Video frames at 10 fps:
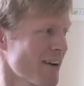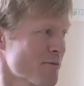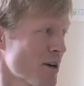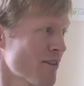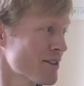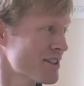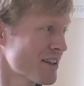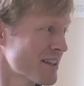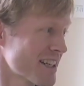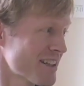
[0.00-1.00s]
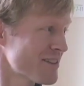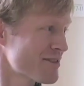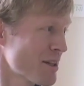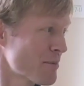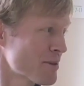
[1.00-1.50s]
Have profit sharing here of
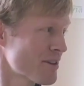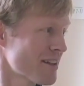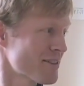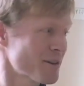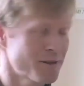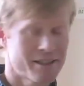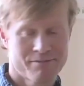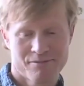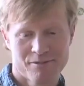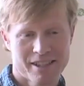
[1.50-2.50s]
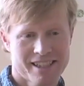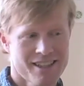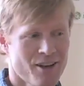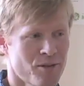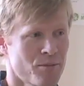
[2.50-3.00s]
ten percent, so we, we see all the